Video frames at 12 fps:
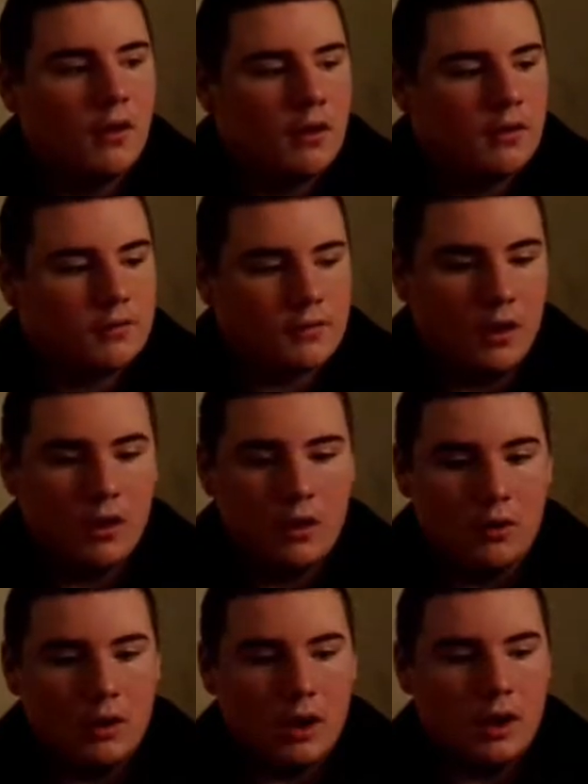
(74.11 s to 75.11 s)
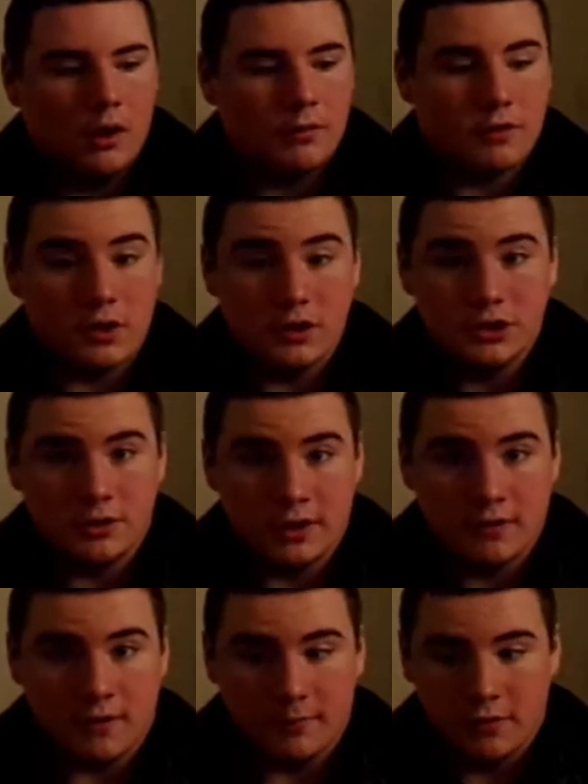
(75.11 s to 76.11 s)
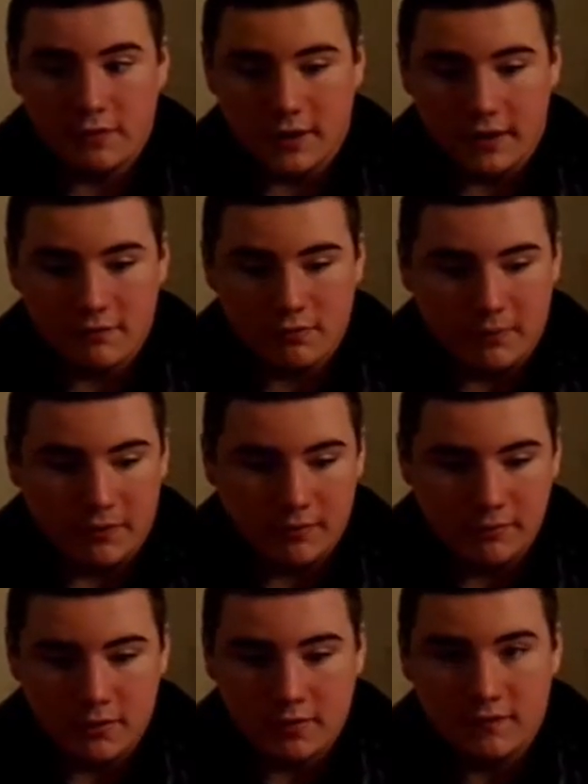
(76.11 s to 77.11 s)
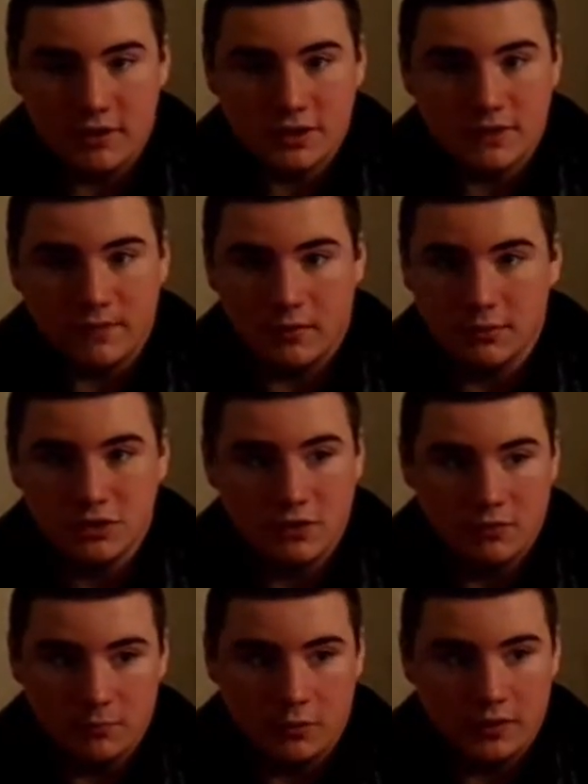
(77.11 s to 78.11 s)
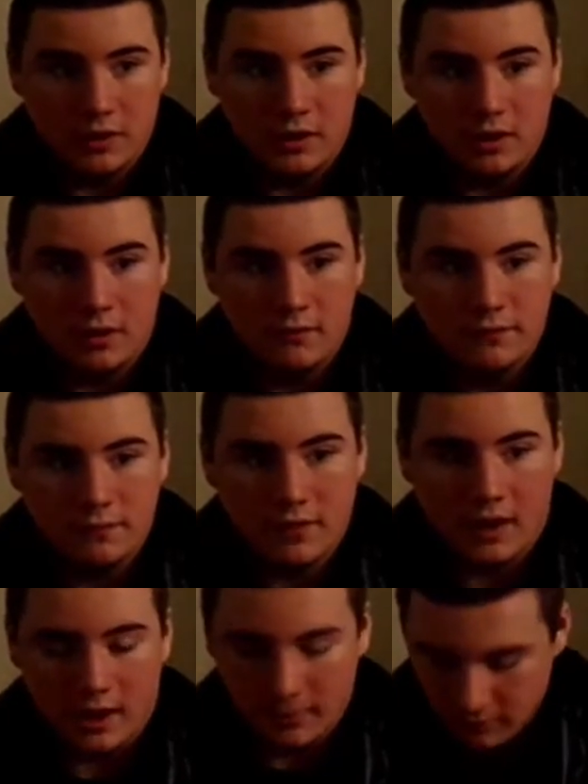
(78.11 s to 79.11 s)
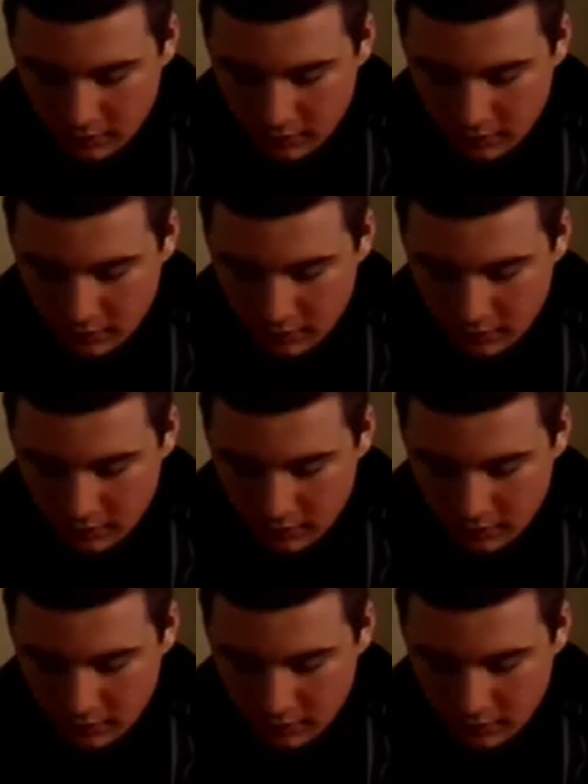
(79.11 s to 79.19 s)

So, we started shooting in summer, so that gives us about 3 months to finish the film, which is more than enough time.